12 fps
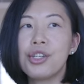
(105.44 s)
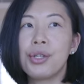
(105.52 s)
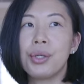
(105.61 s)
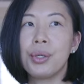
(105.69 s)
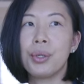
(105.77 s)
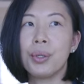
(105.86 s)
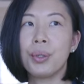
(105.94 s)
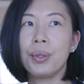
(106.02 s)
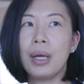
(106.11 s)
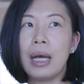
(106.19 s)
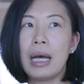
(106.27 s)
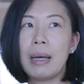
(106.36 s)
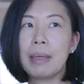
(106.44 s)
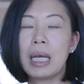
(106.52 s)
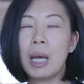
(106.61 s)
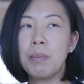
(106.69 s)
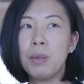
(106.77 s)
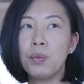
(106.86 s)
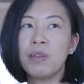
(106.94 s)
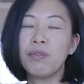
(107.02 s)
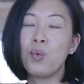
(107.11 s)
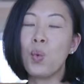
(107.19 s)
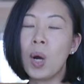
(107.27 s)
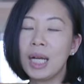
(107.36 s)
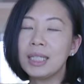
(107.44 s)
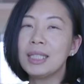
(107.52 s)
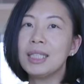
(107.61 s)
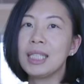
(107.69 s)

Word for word: to uh, come up with one